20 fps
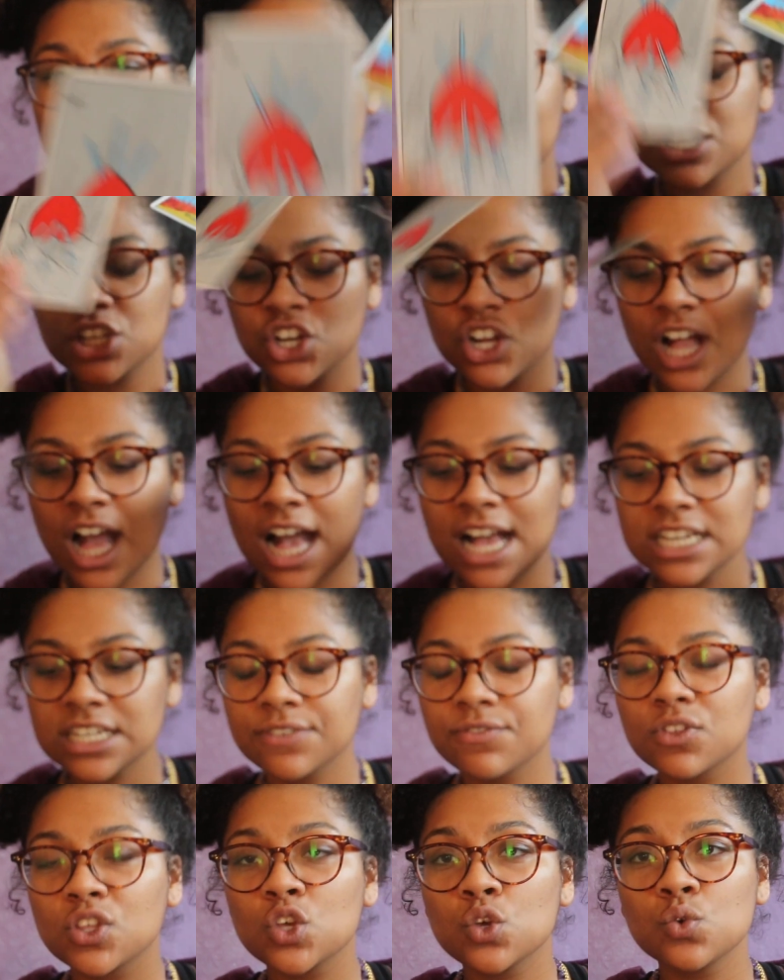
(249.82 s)
it and you're kind
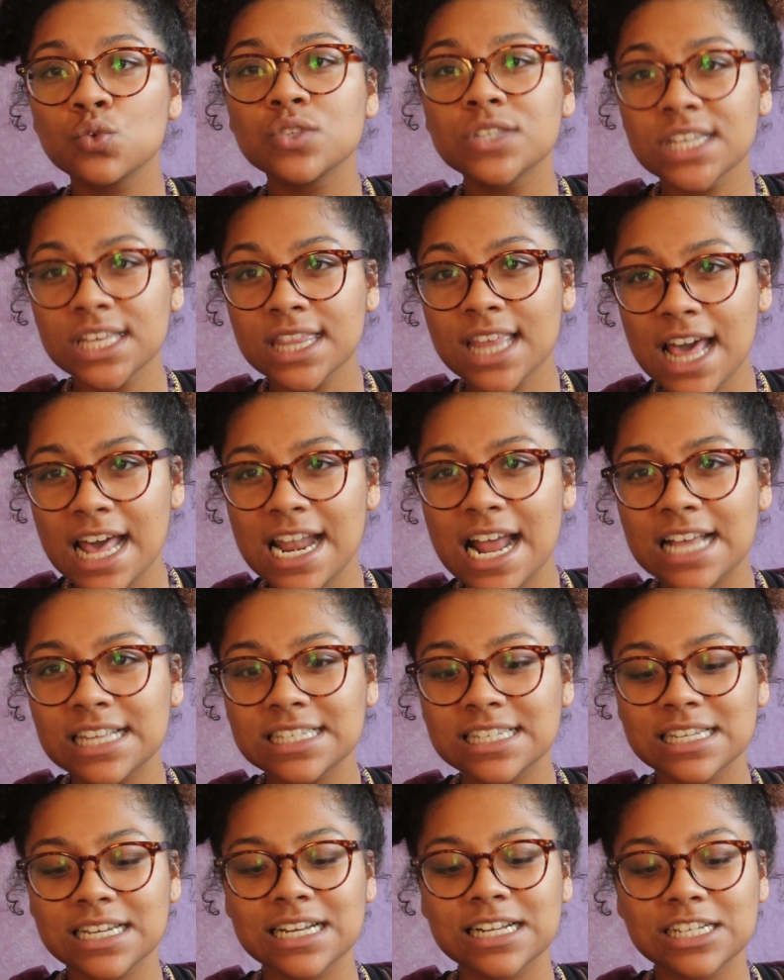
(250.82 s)
of using that
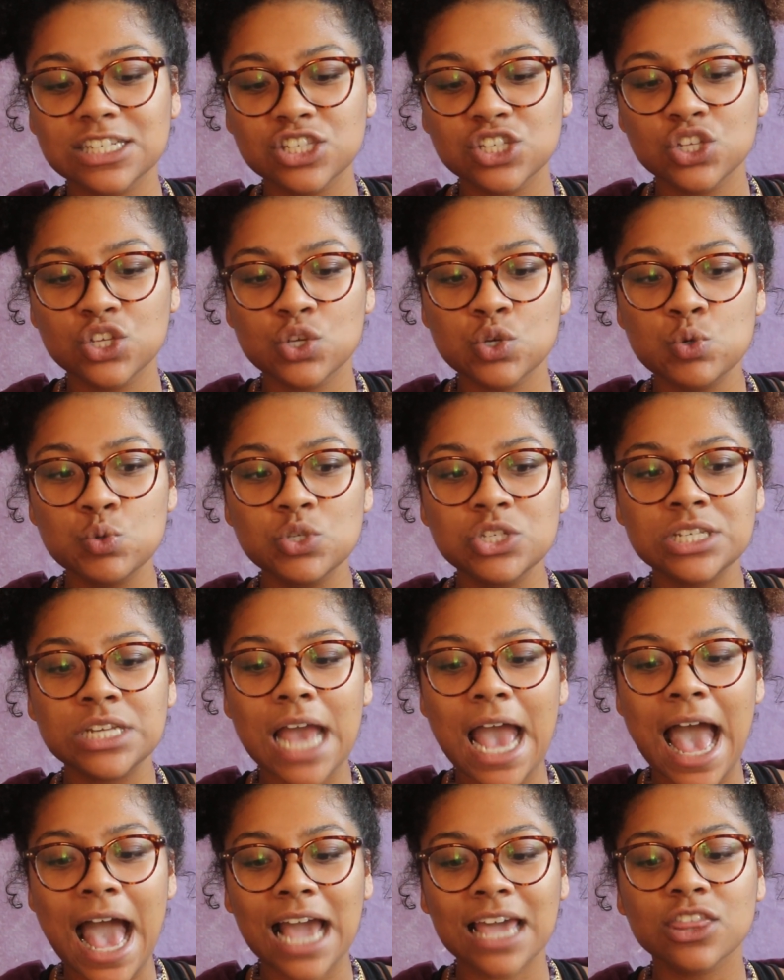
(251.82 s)
as an excuse
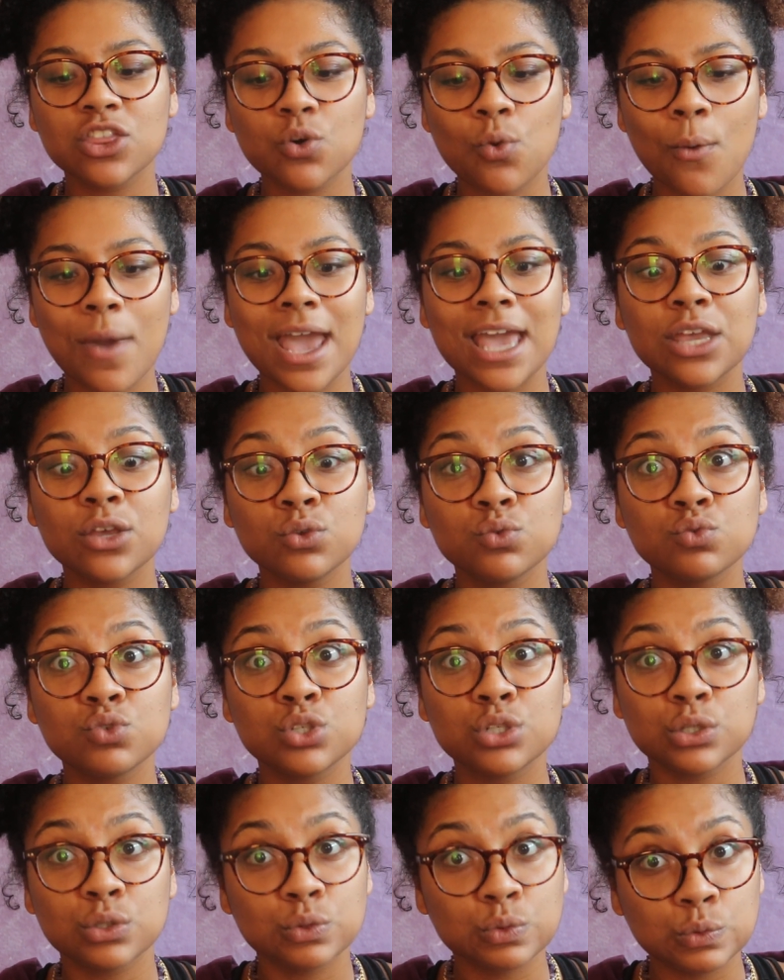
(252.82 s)
to act the way you
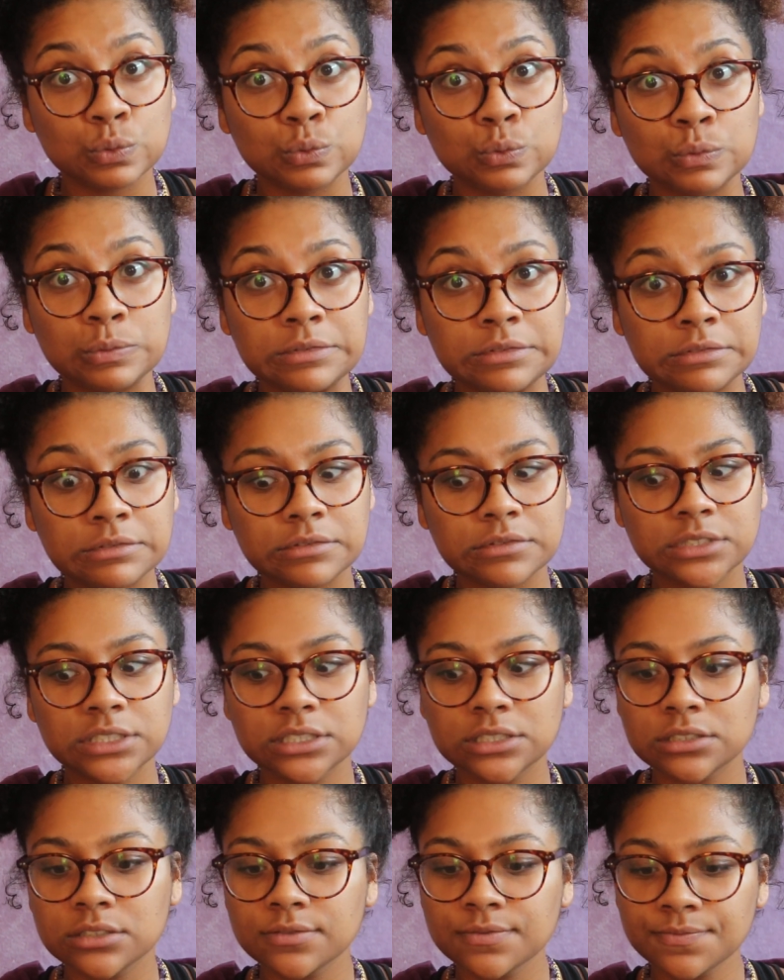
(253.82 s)
do,
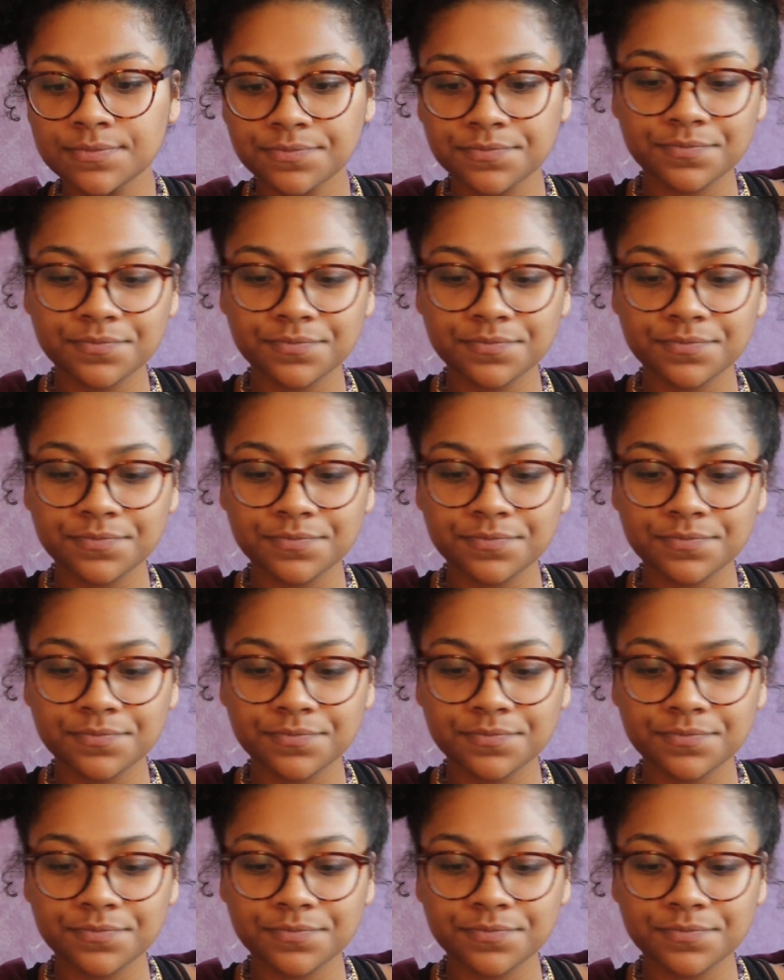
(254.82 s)
okay?